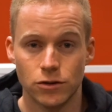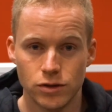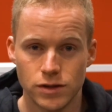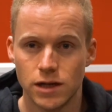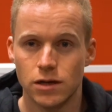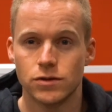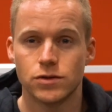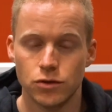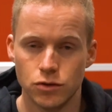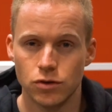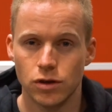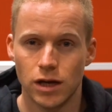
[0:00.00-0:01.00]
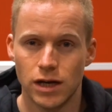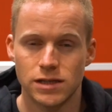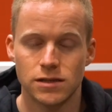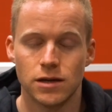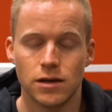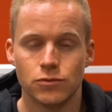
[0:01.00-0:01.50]
in your cells to utilize
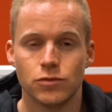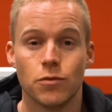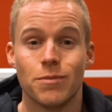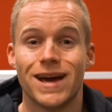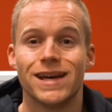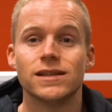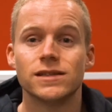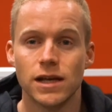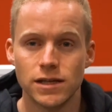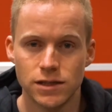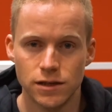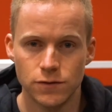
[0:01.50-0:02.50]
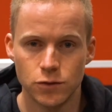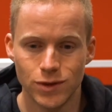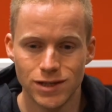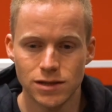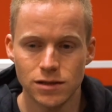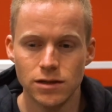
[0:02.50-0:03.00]
and remain sensitive to
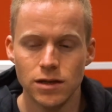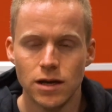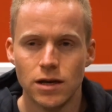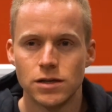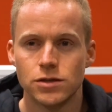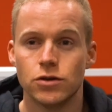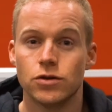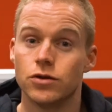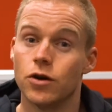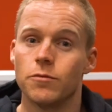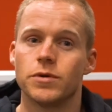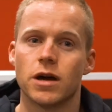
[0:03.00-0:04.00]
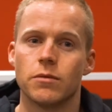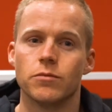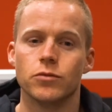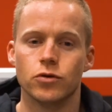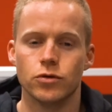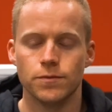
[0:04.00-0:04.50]
insulin so that you don't become
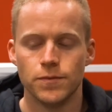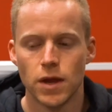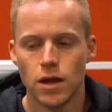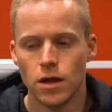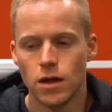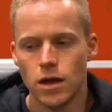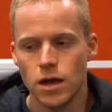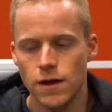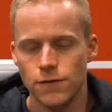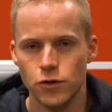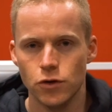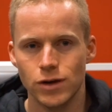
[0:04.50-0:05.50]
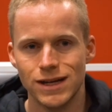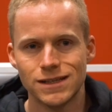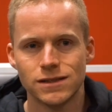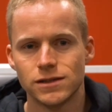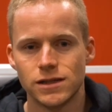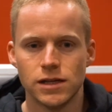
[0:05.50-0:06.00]
immune. If your
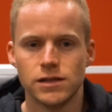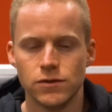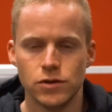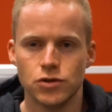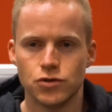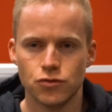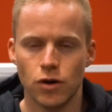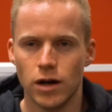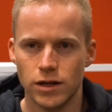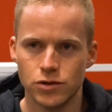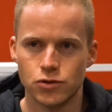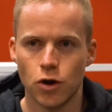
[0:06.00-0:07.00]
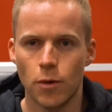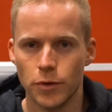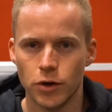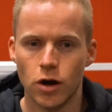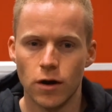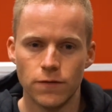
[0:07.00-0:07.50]
insulin sensitivity is
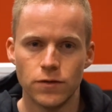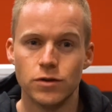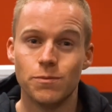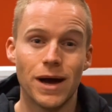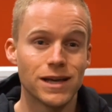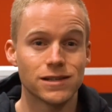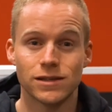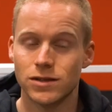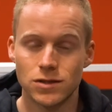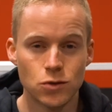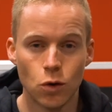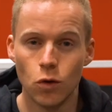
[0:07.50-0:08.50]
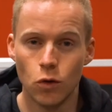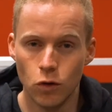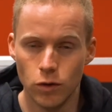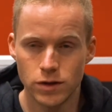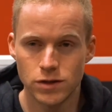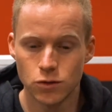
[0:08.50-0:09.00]
dropping off, you basically
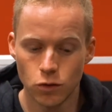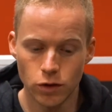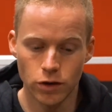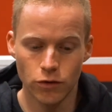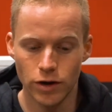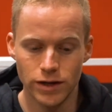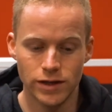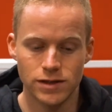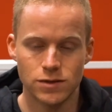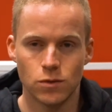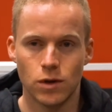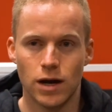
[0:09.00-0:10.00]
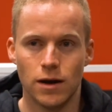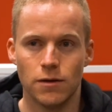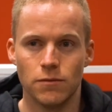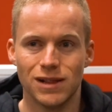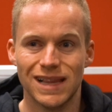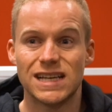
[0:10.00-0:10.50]
store ingredients
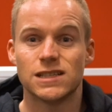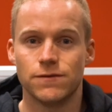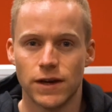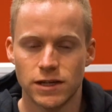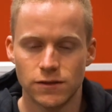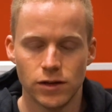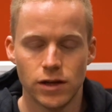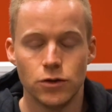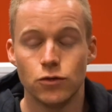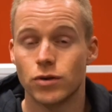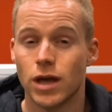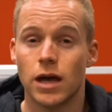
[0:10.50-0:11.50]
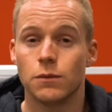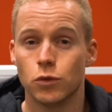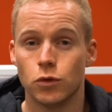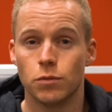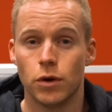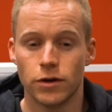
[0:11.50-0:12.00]
less effectively and you'll gain
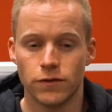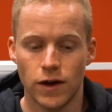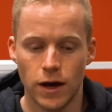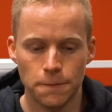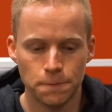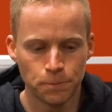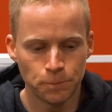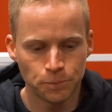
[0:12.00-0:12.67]
more body fat.